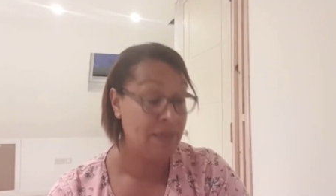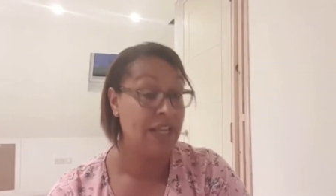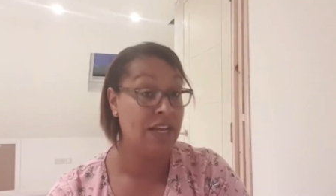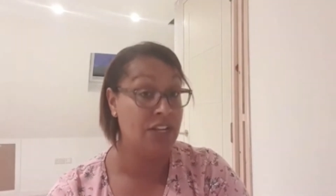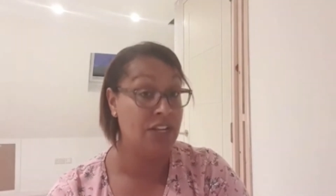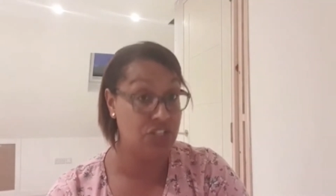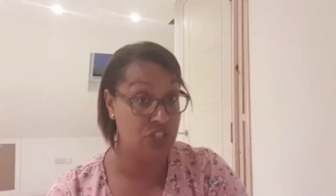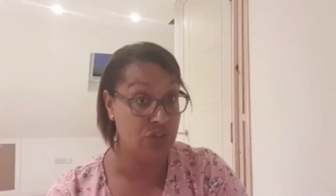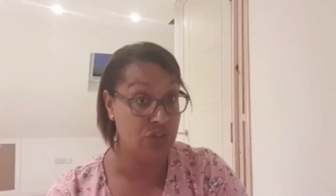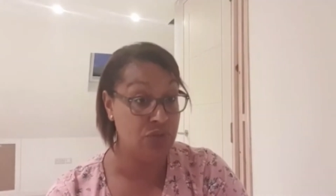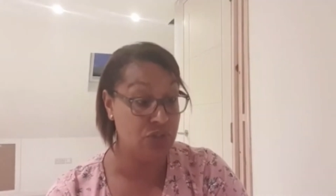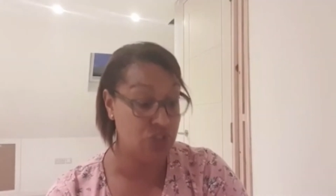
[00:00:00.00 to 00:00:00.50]
and
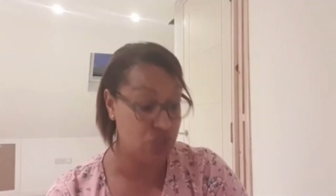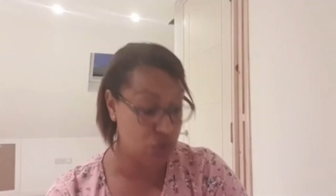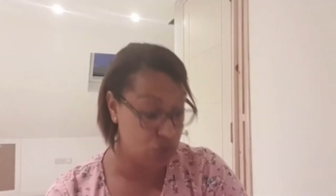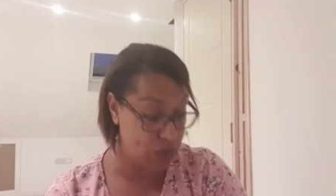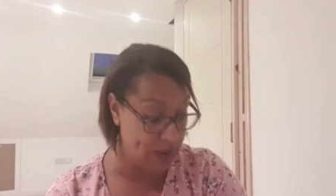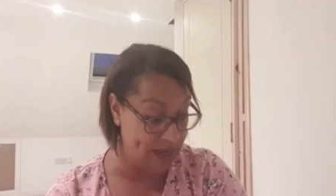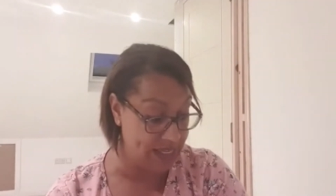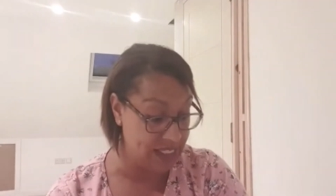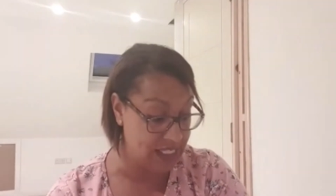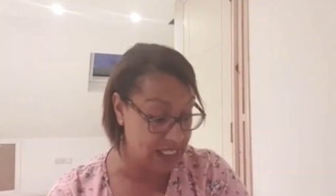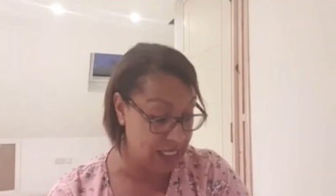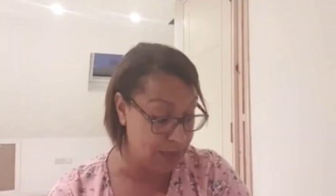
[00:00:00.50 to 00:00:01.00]
she was
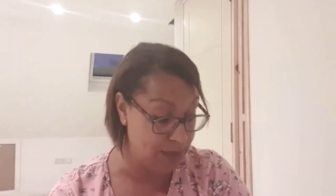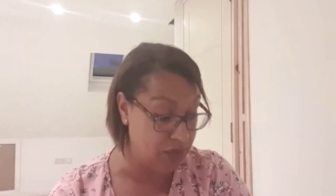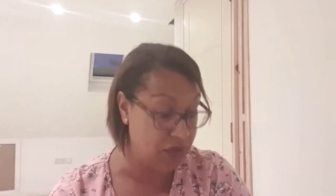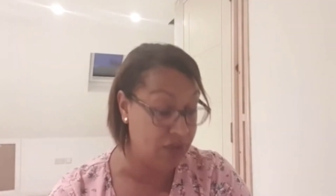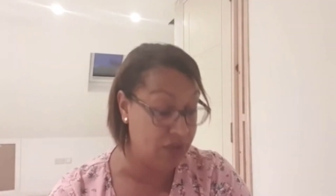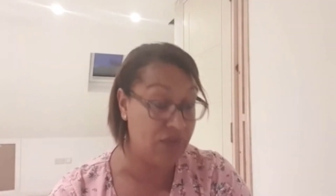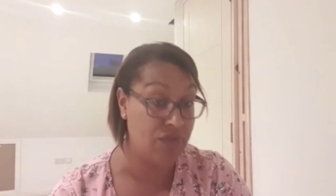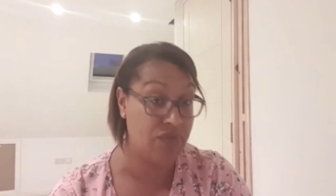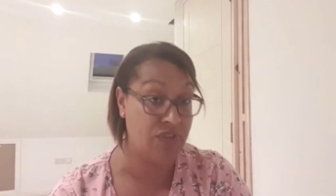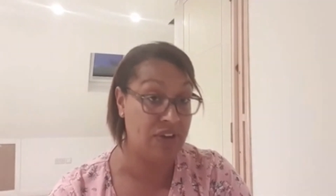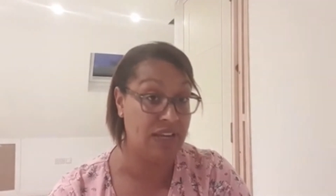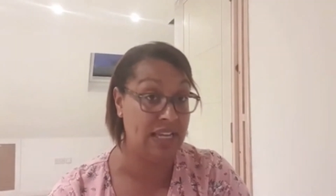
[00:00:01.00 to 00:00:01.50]

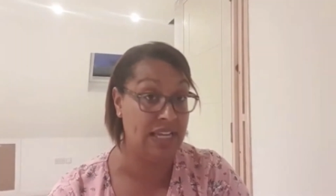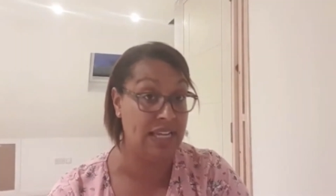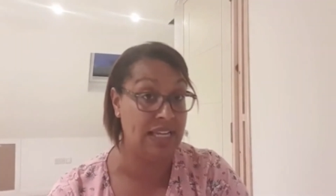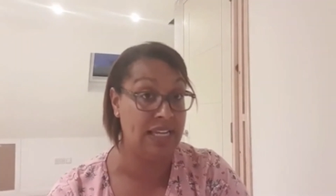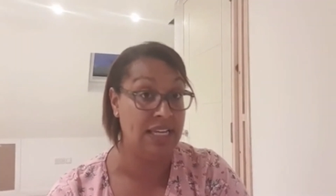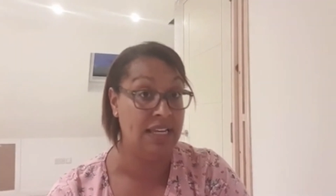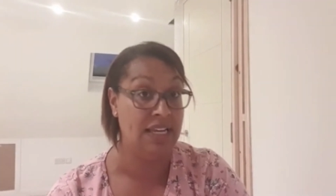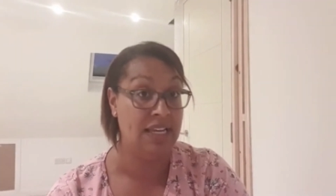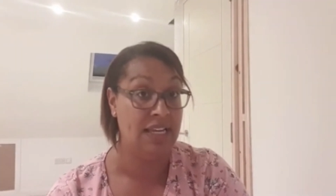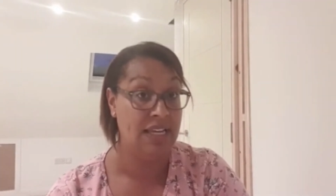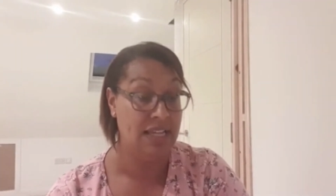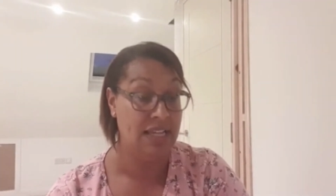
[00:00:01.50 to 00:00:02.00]

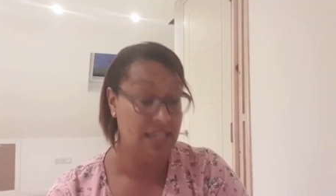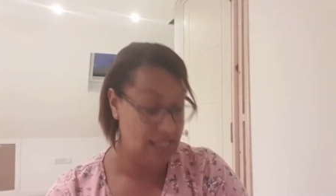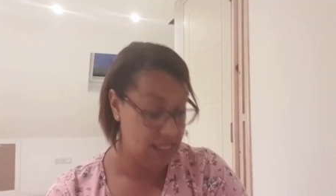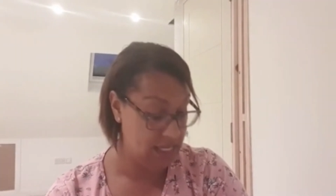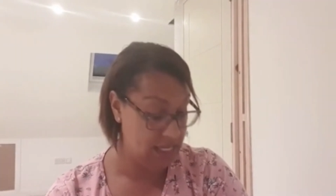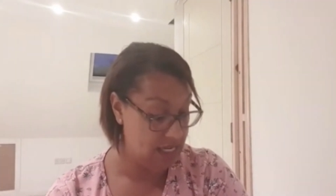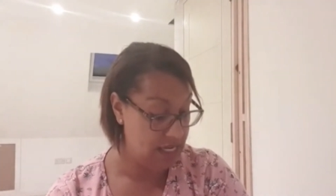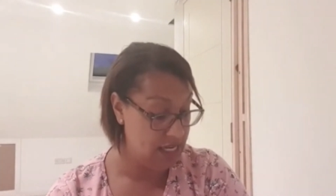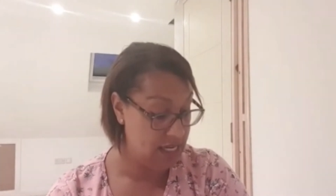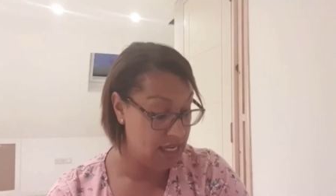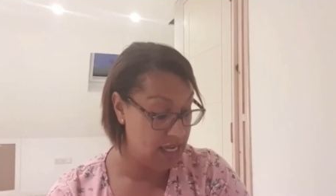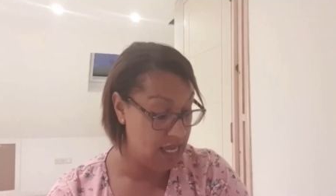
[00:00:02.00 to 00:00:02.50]

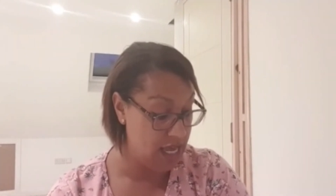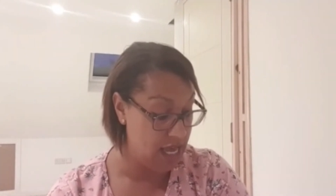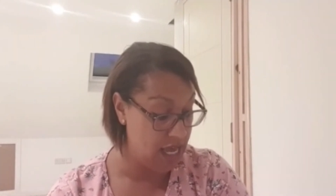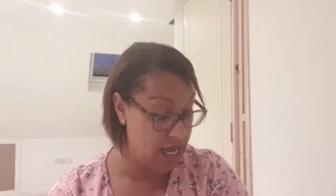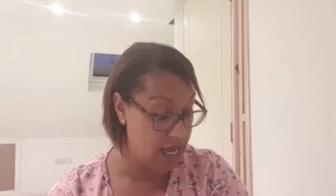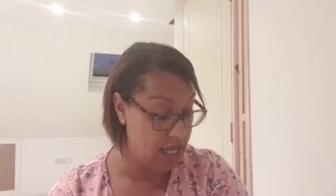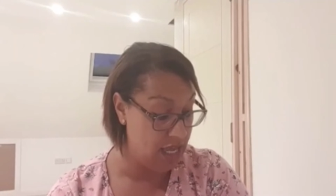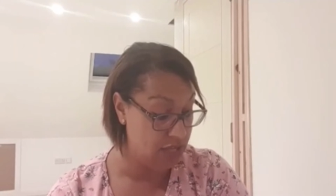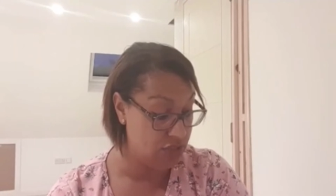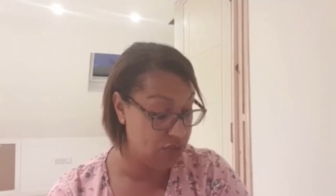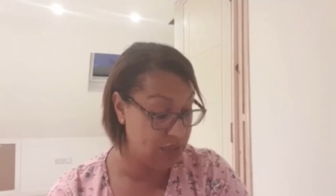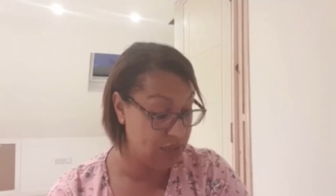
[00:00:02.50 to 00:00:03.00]

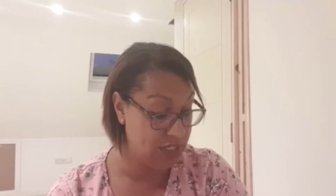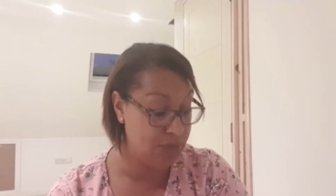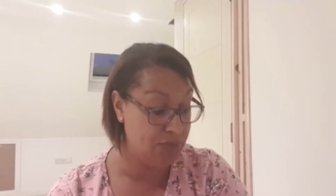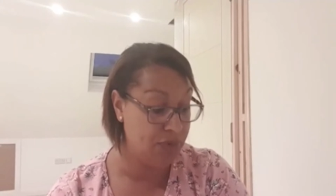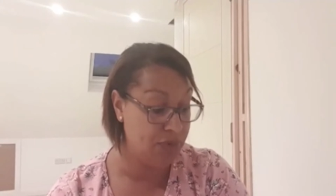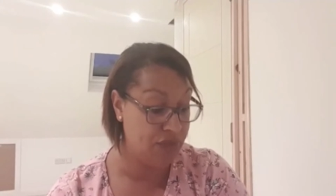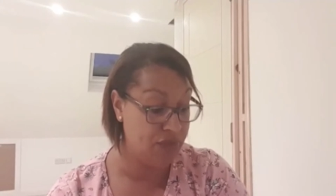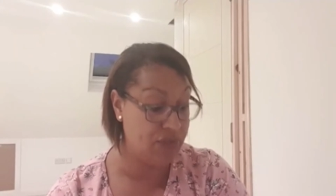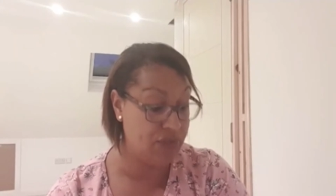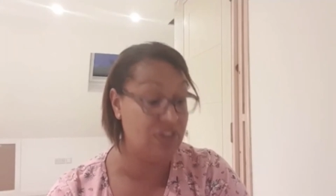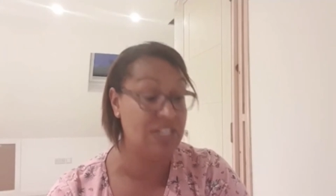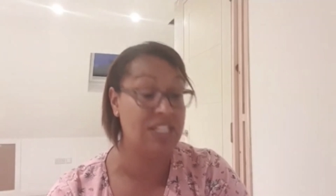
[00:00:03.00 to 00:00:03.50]

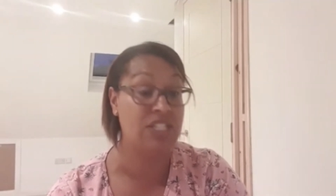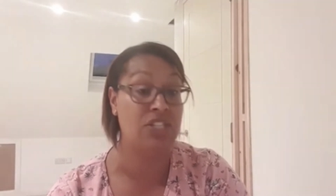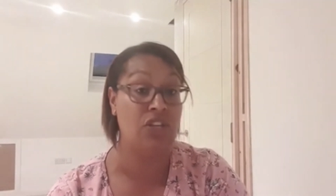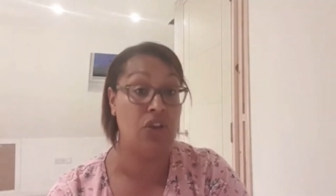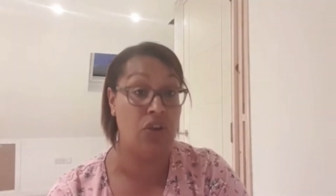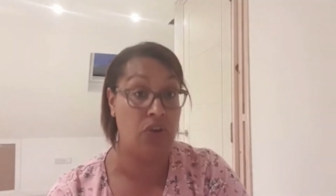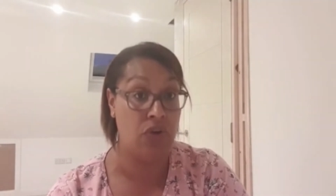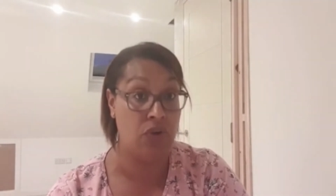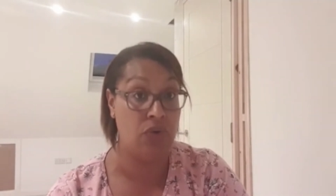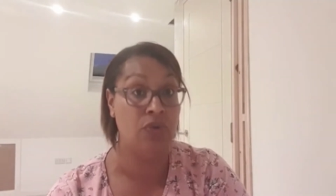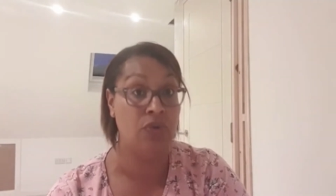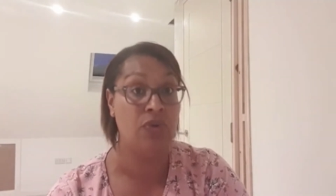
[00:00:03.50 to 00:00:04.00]

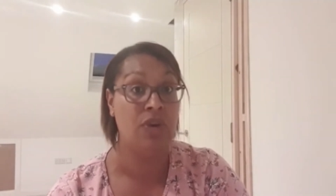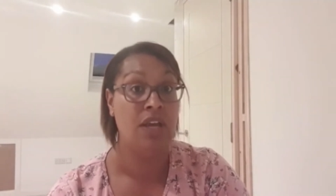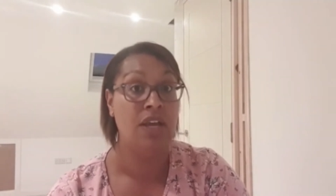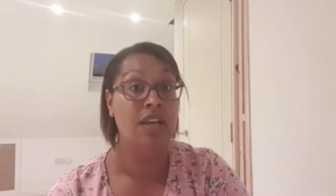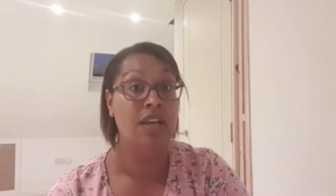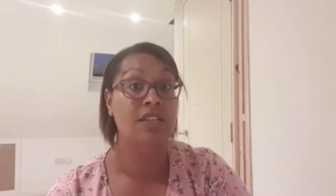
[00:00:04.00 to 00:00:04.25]
20.32.